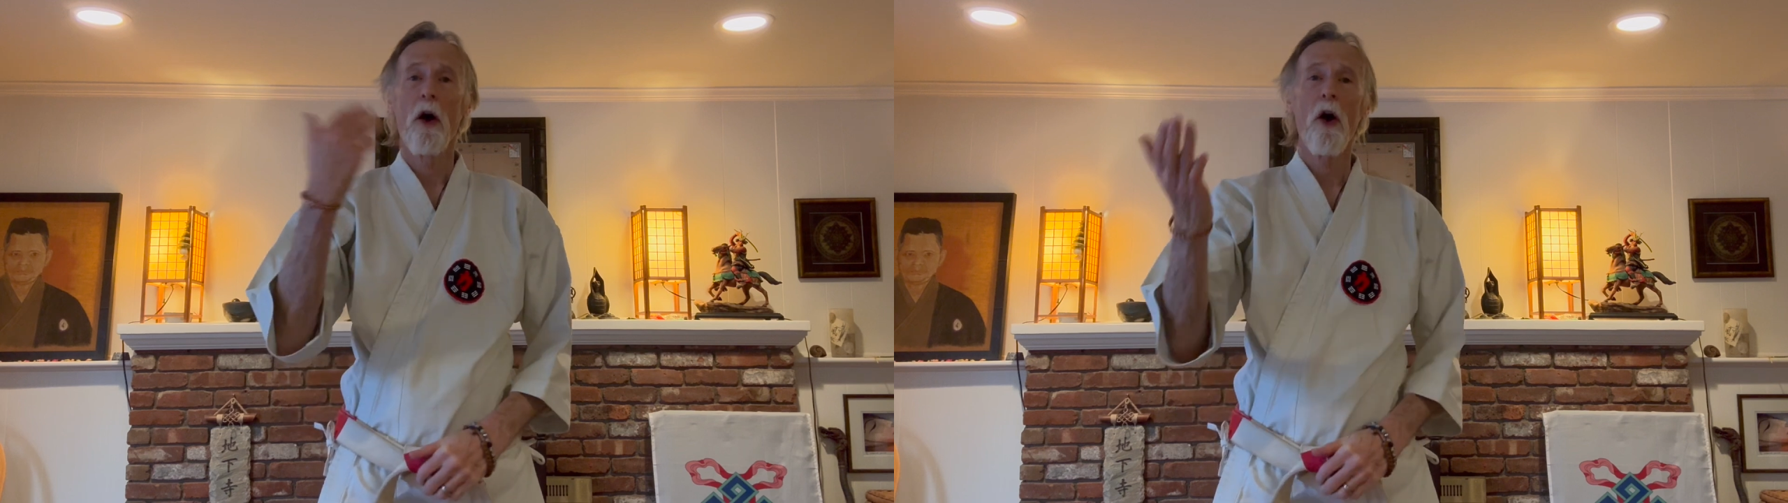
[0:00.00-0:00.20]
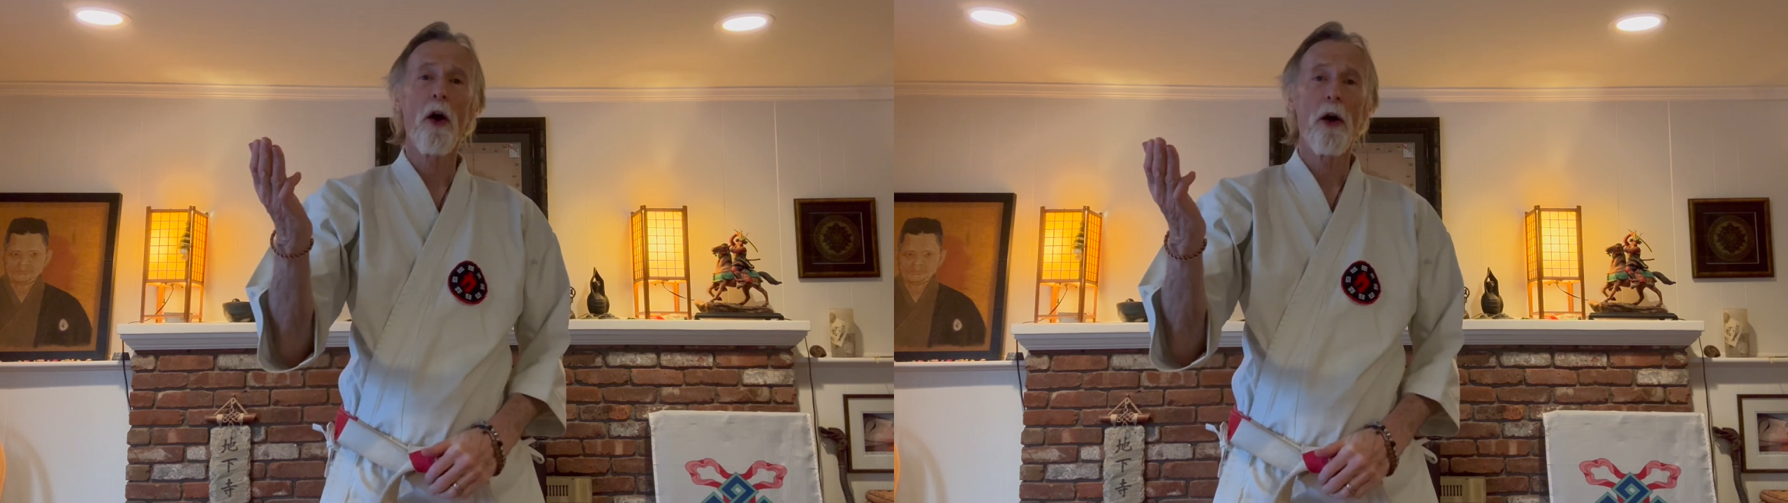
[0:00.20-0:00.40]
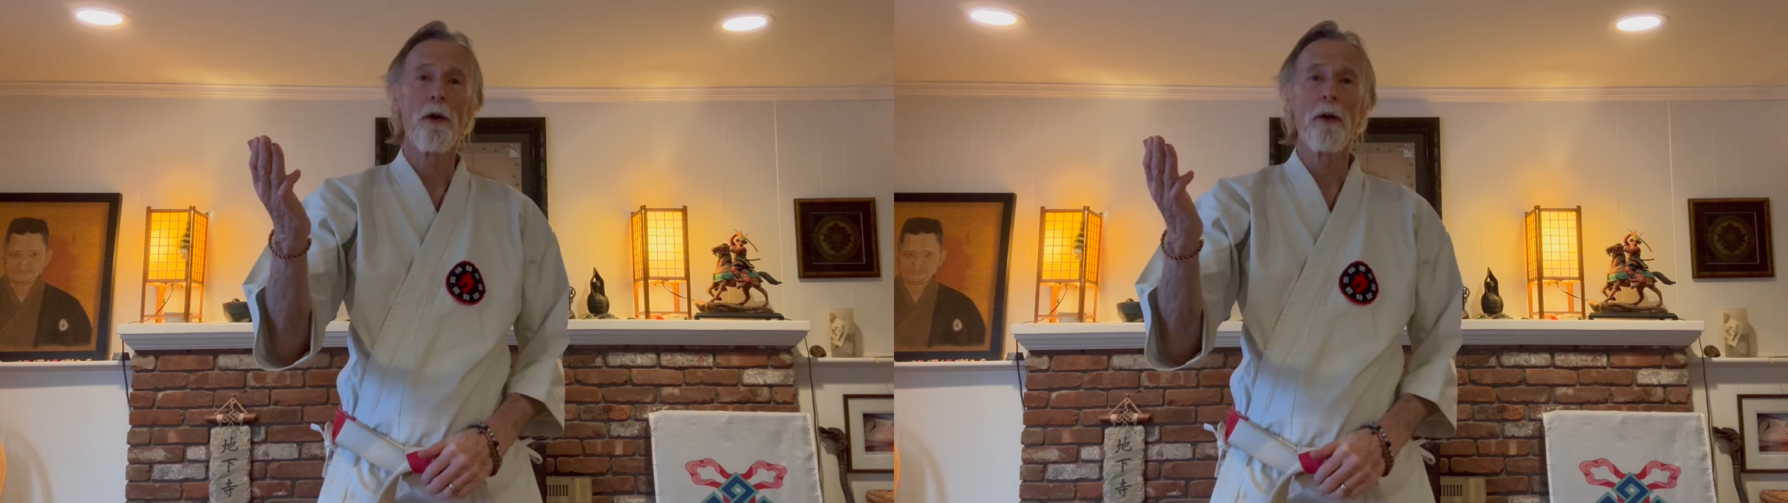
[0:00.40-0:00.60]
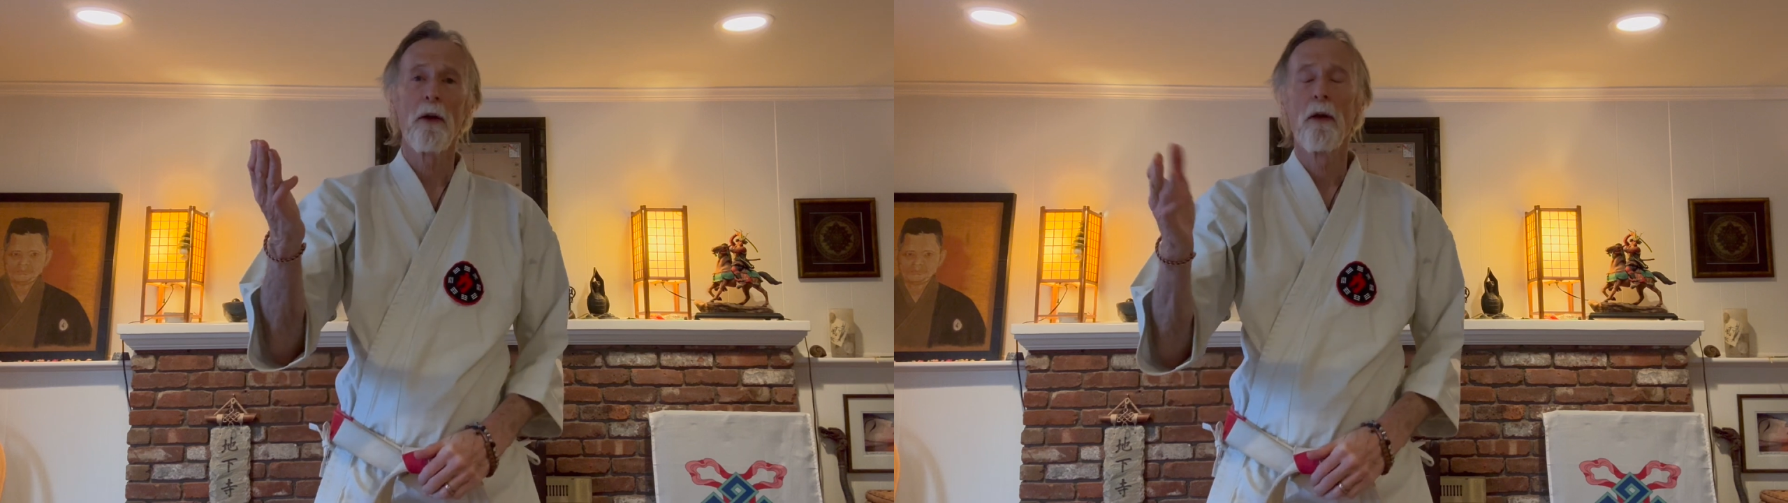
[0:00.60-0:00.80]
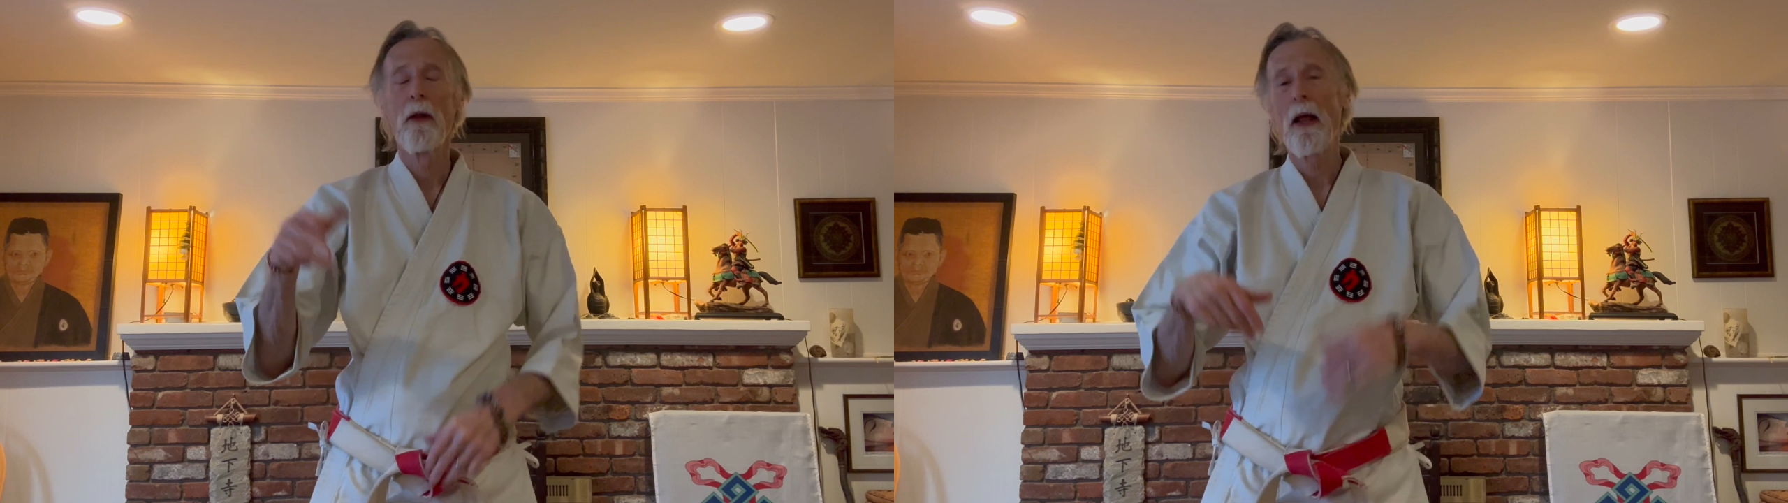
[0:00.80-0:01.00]
hard
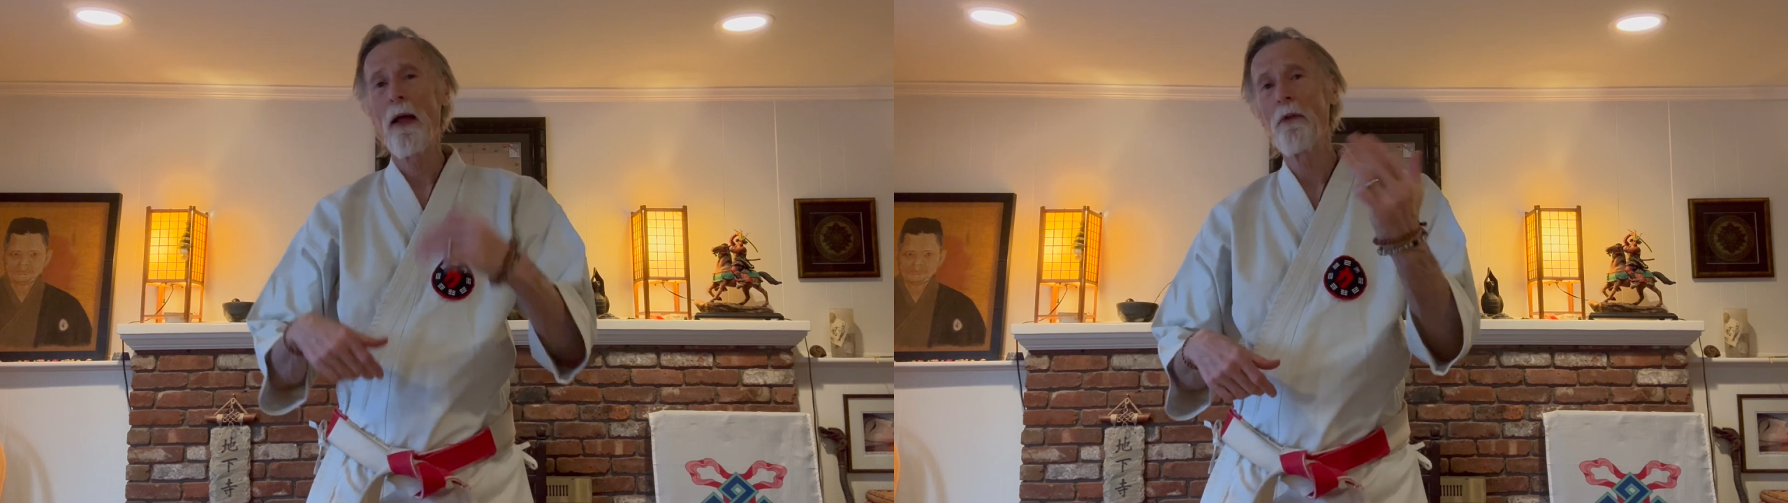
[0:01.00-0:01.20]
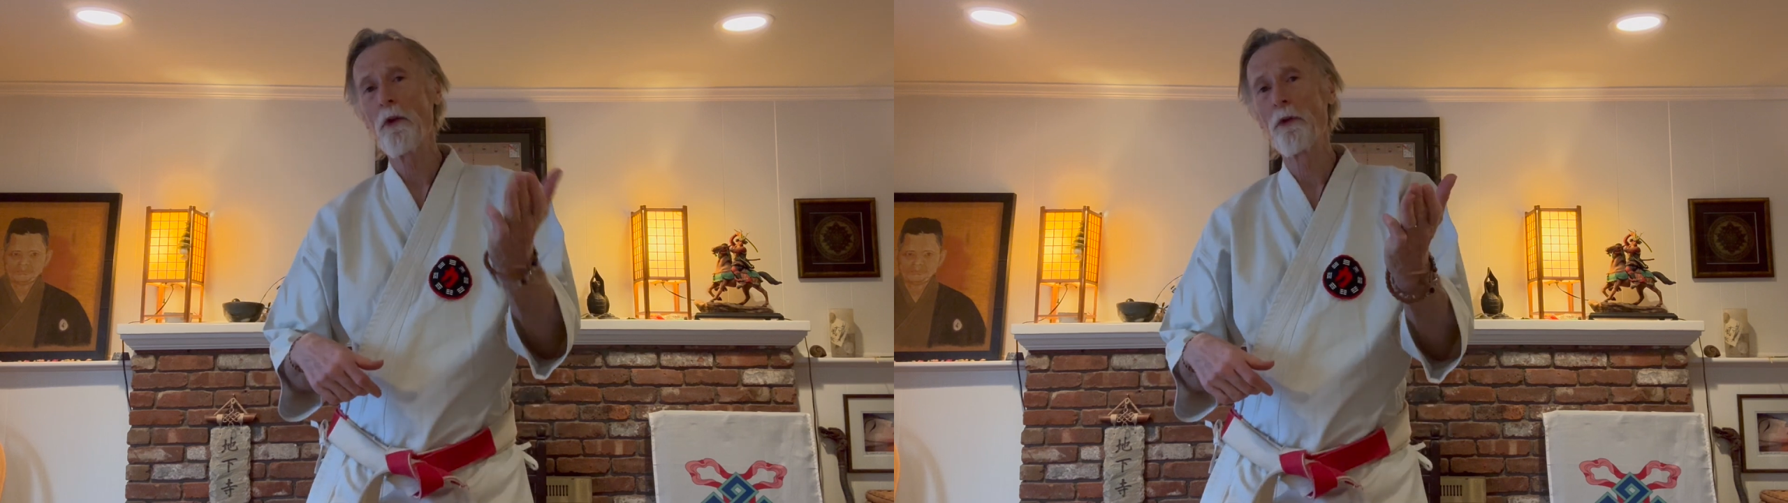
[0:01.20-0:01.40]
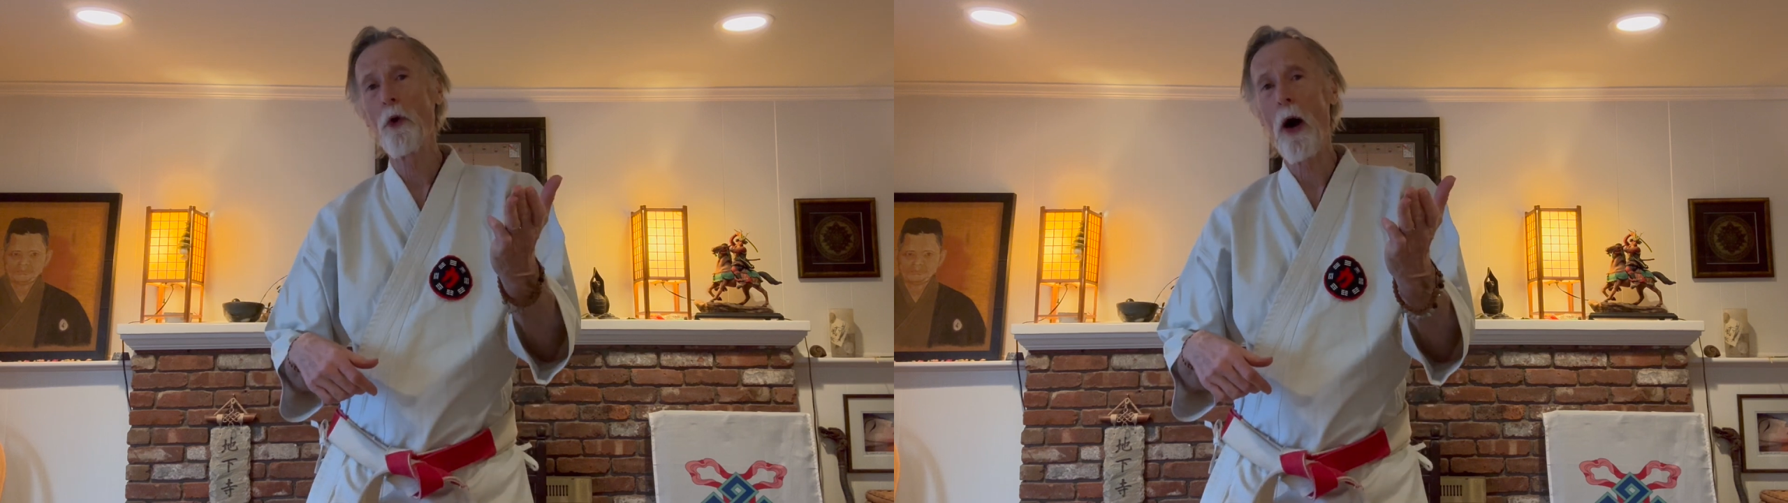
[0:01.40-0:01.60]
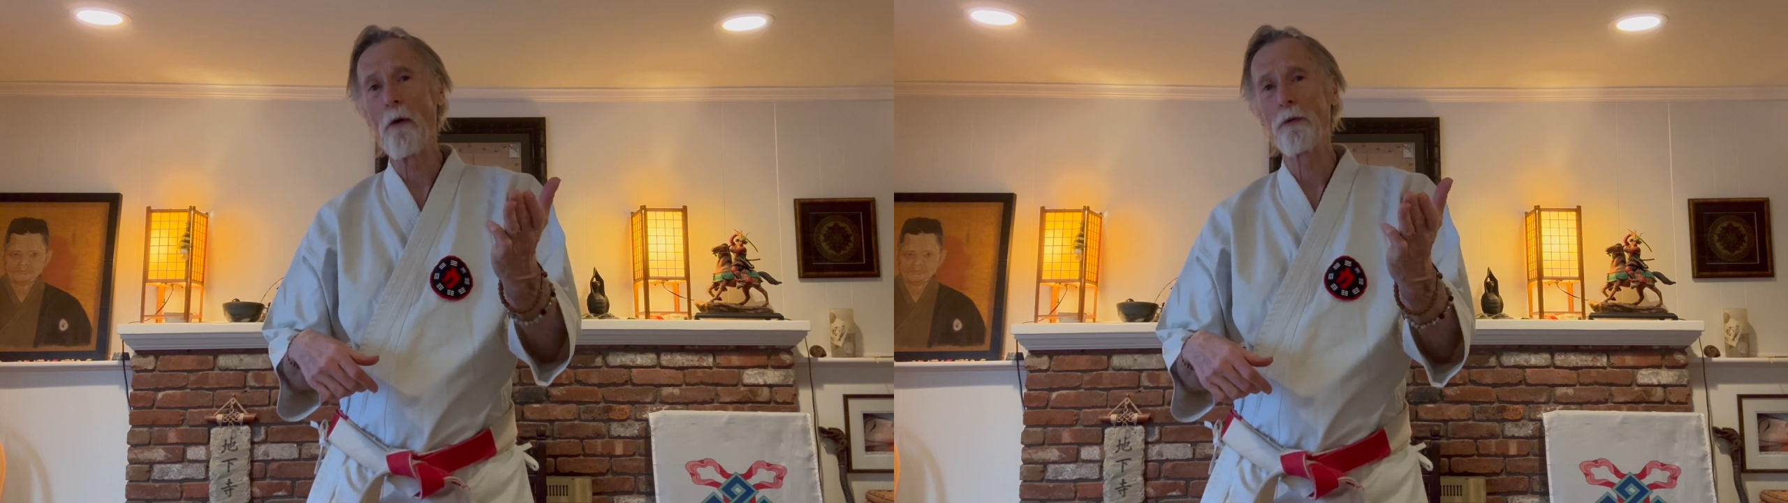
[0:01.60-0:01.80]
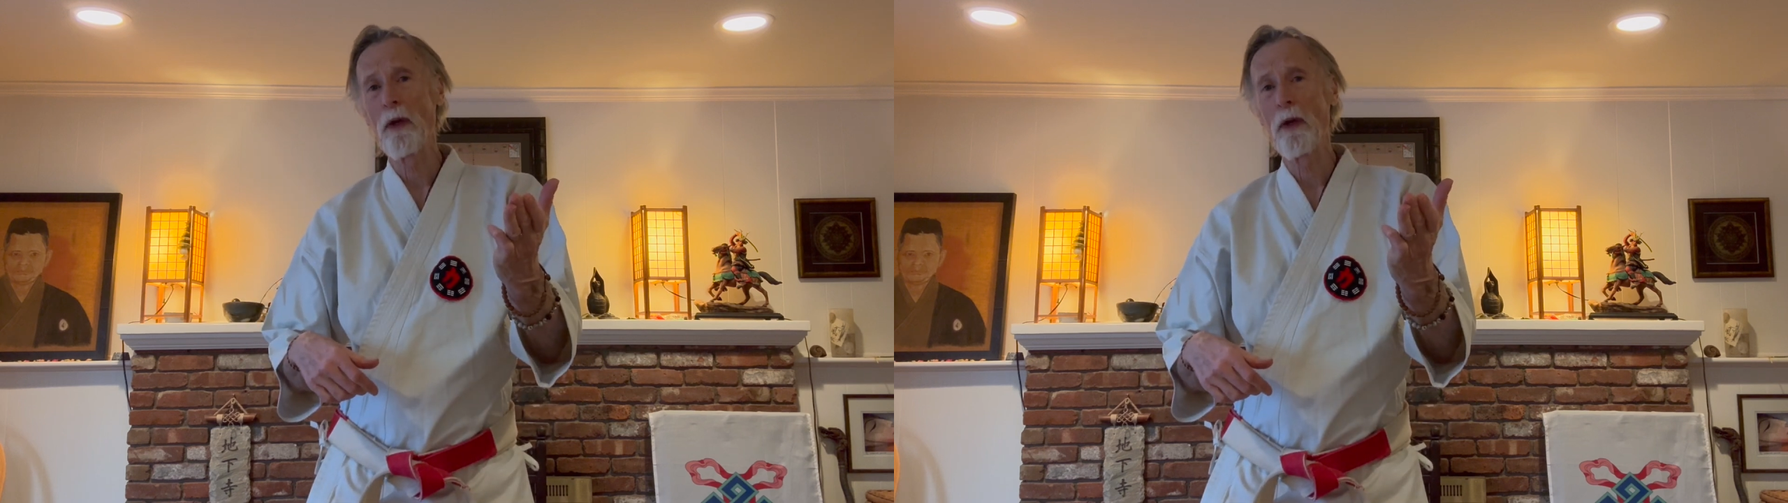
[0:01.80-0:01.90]
and the soft.